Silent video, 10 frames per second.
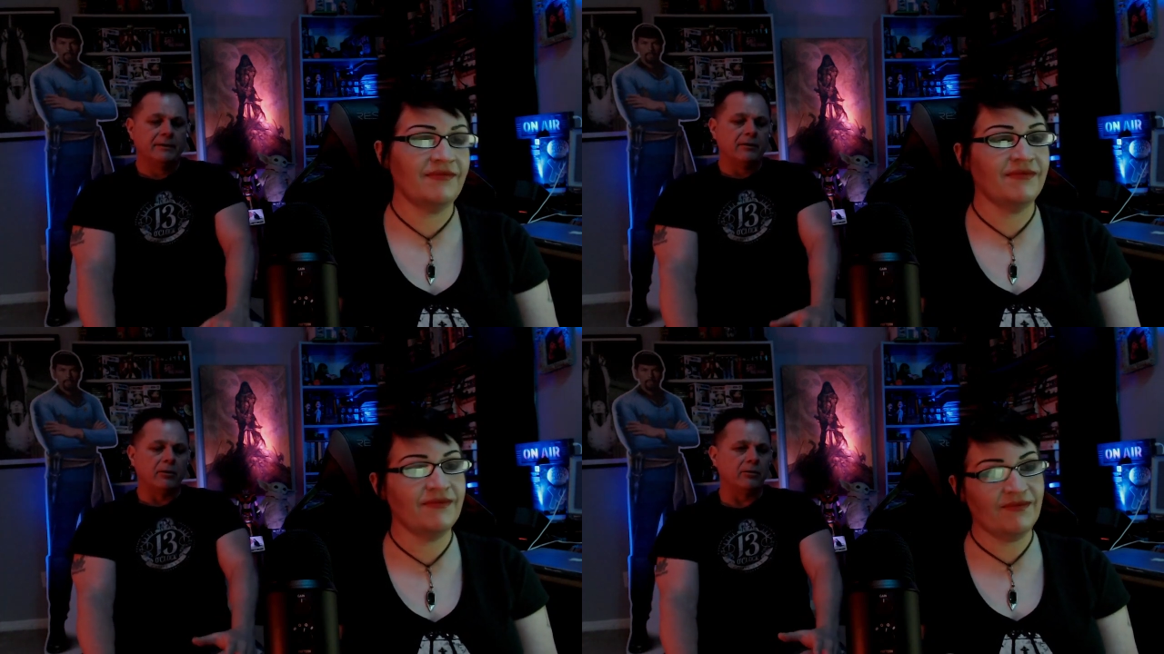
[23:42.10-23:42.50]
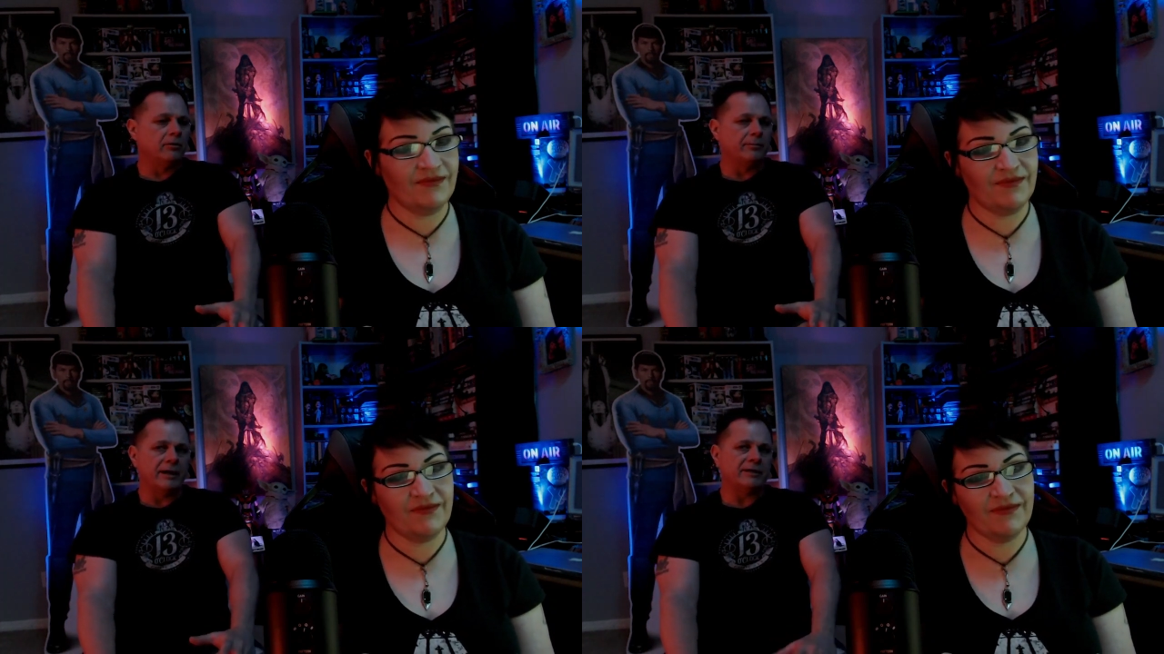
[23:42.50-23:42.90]

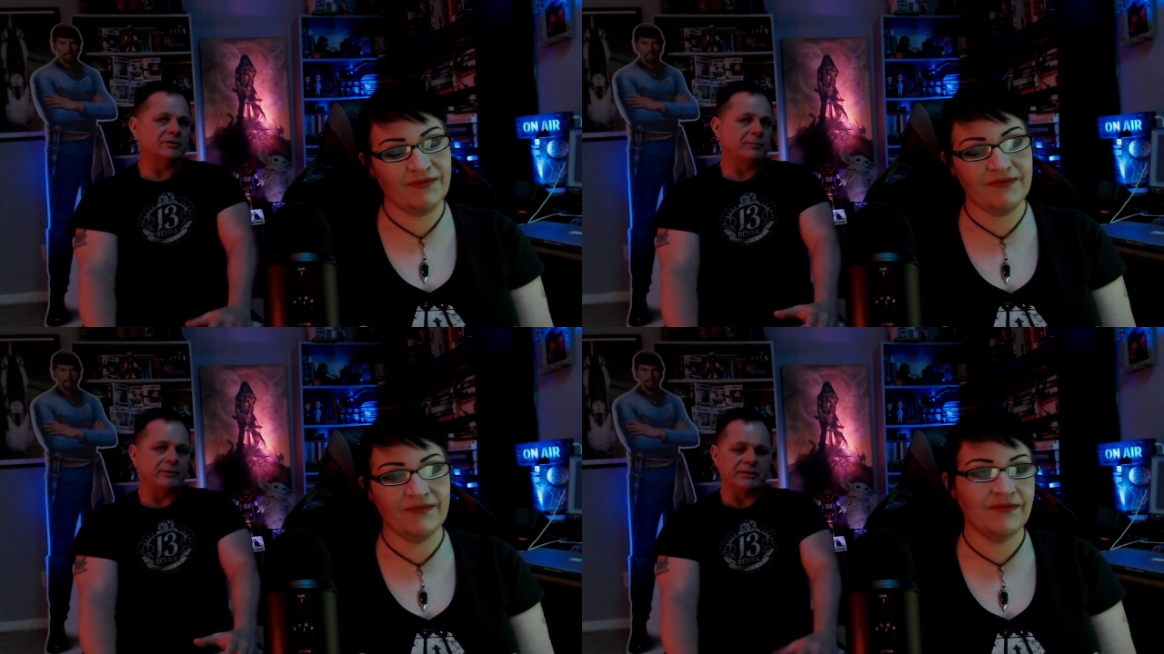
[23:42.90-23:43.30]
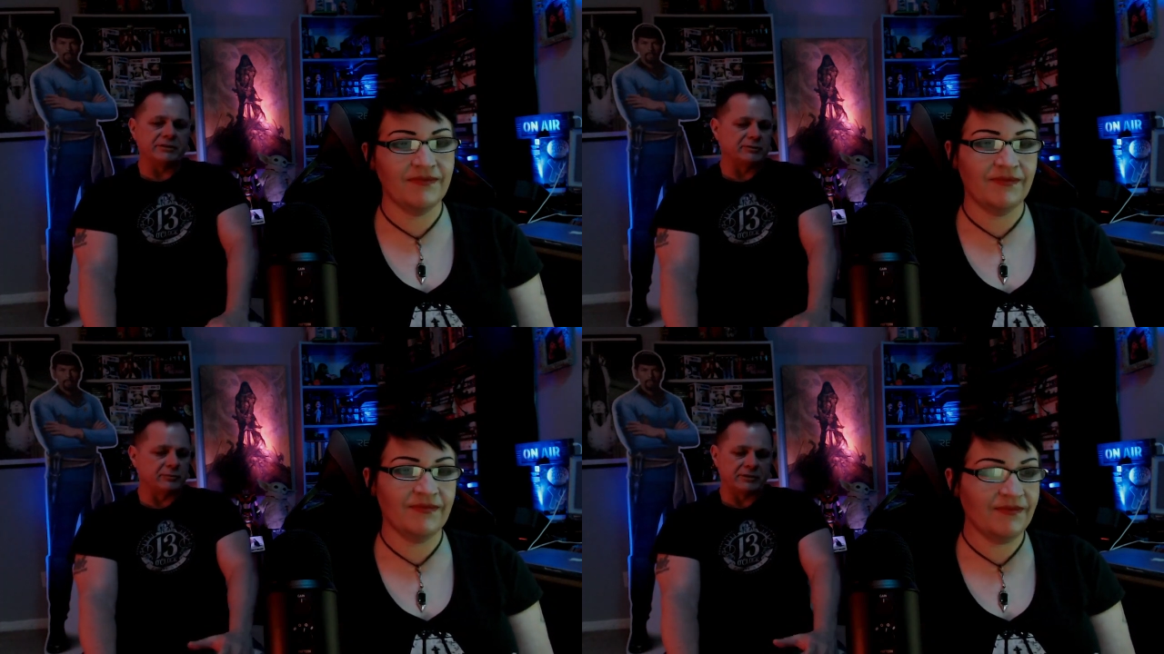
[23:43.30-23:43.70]
Speaker 1: horror
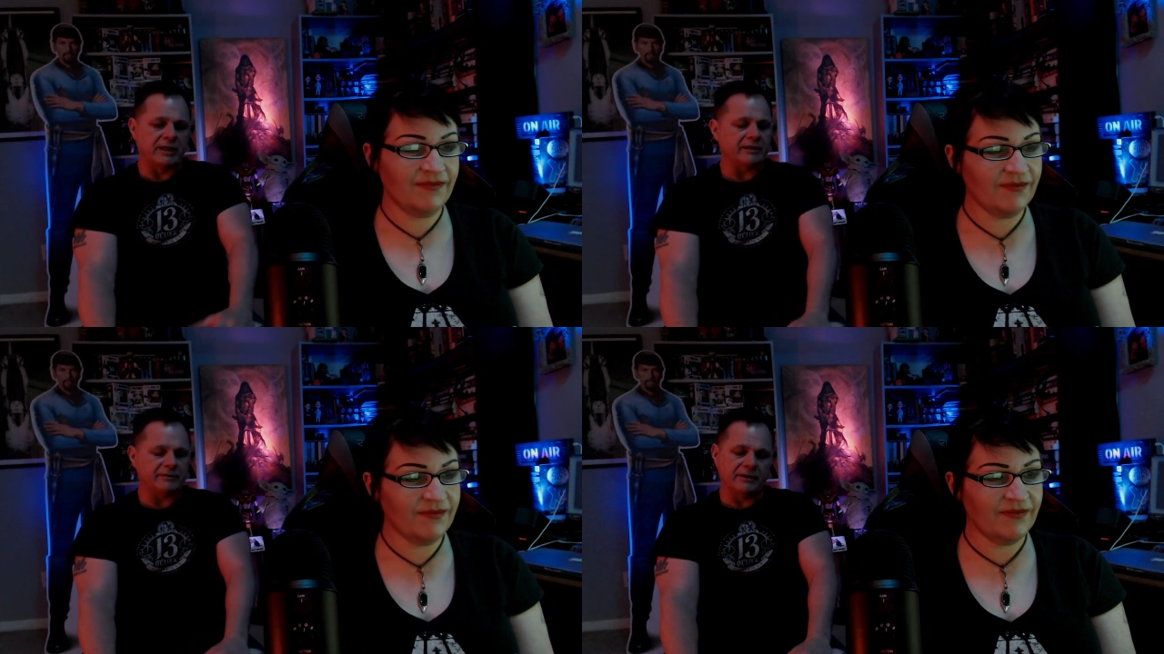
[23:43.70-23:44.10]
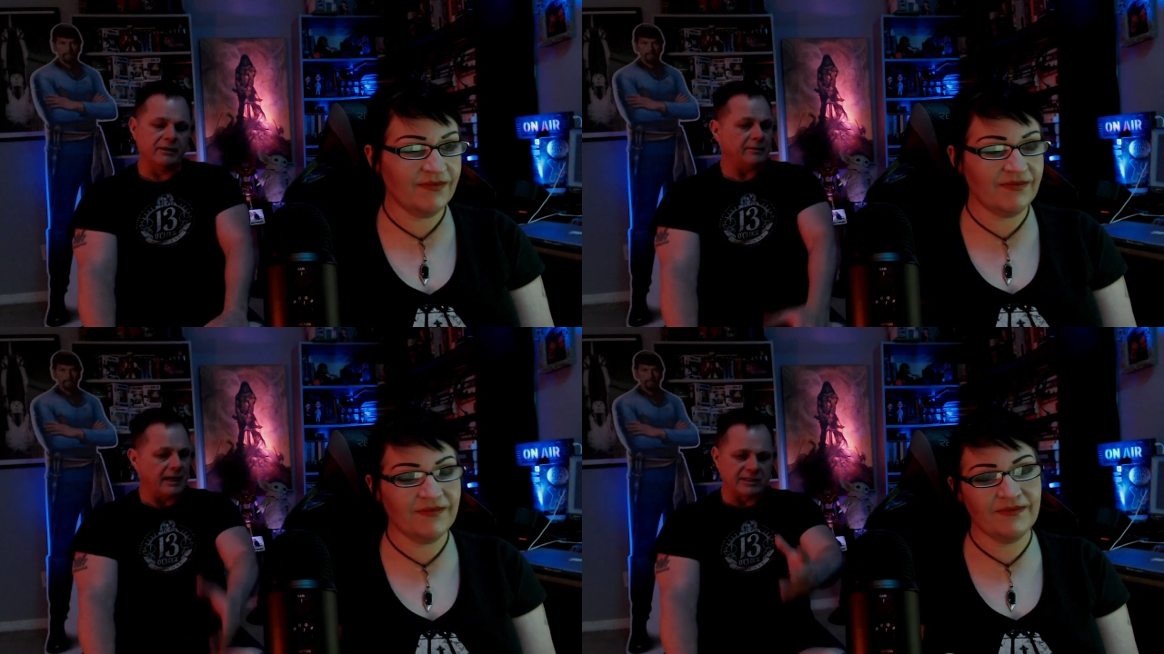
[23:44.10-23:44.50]
masterpieces with like you know
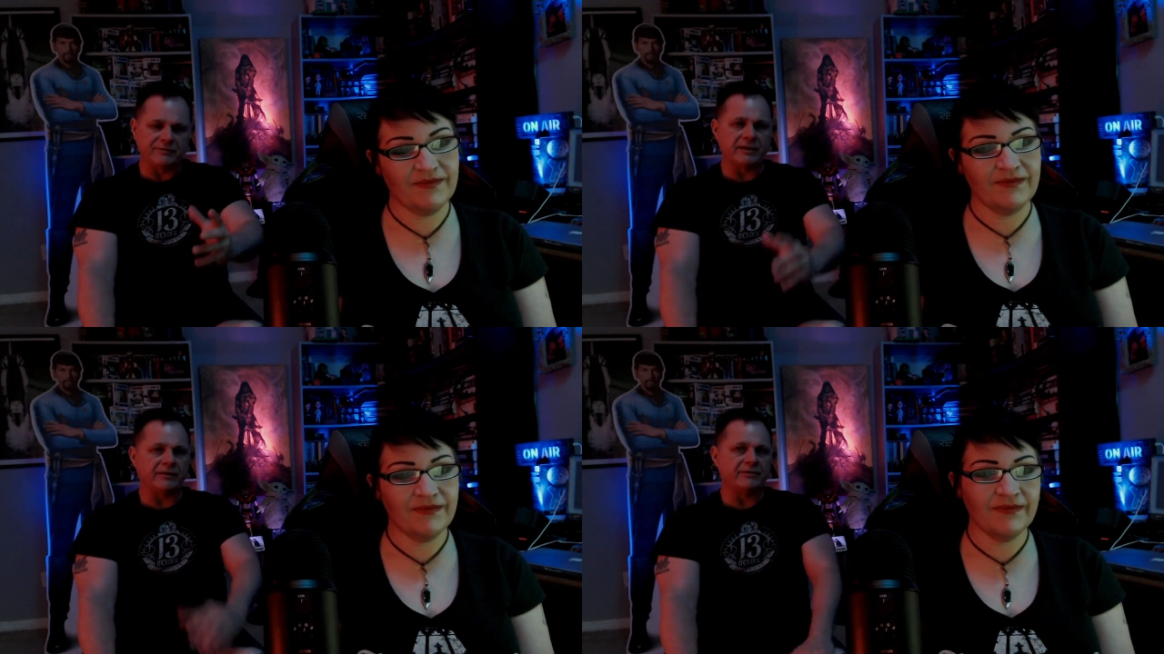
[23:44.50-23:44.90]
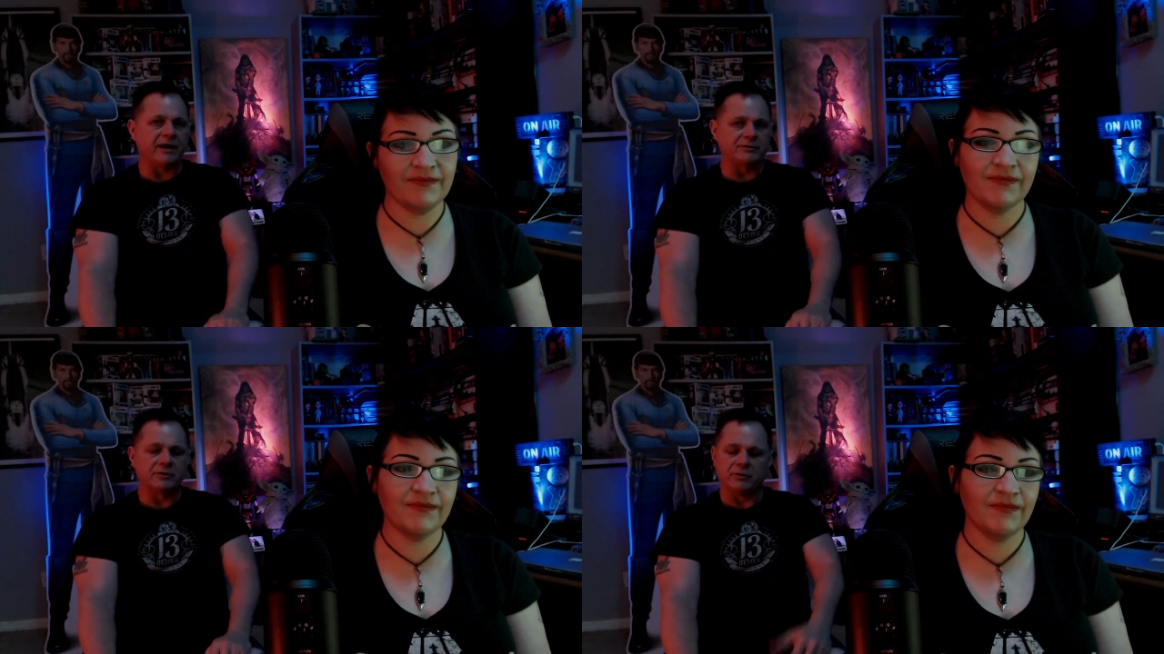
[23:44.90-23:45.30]
House of a
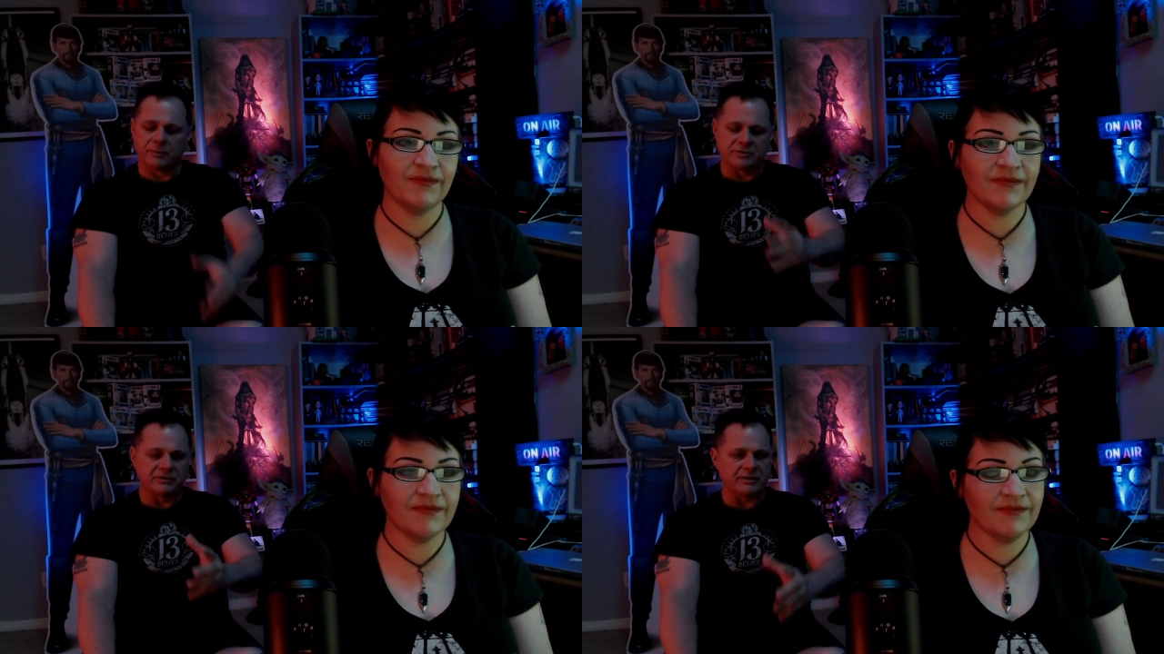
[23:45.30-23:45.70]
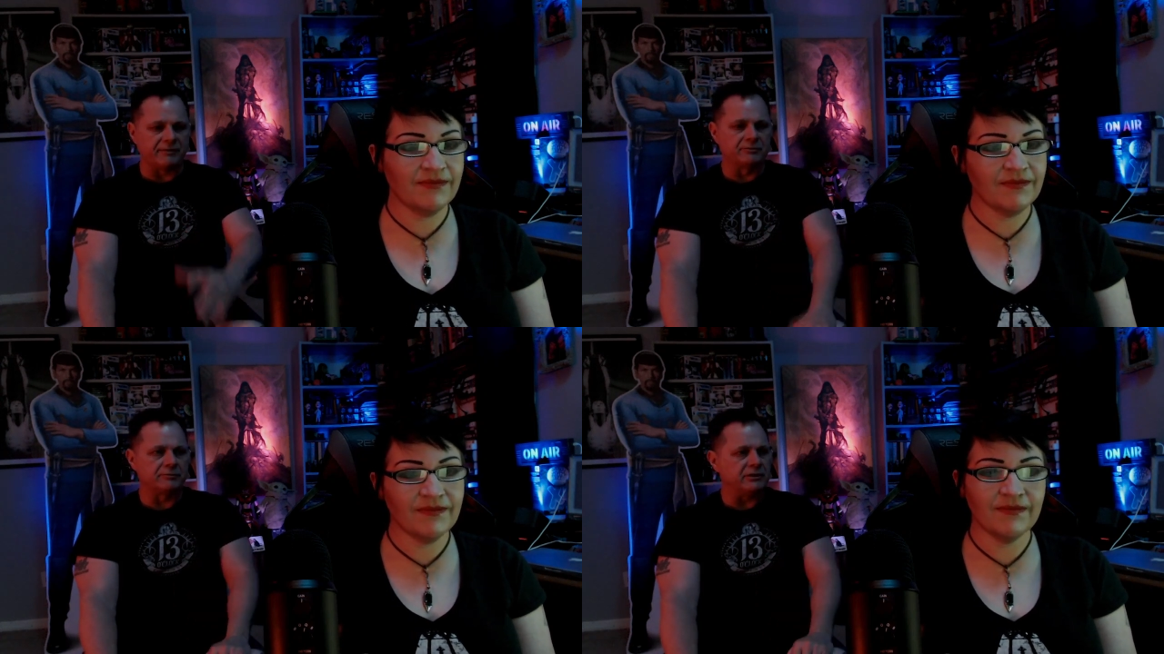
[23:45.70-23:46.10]
Thousand Corpses and
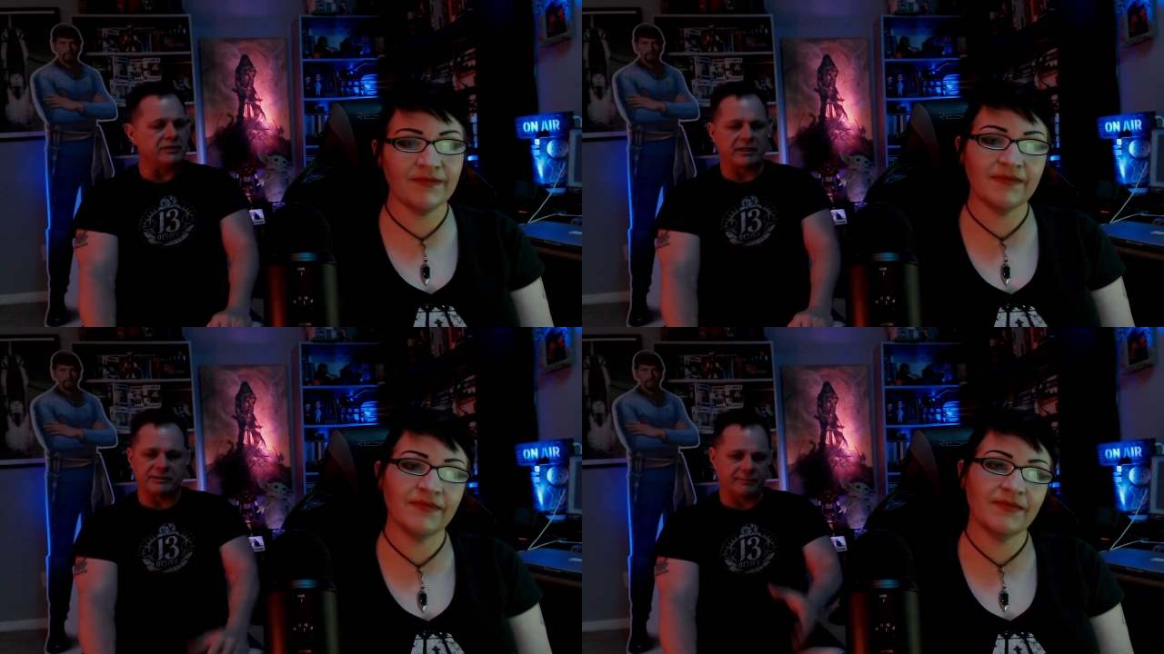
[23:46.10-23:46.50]
Devil's Rejects.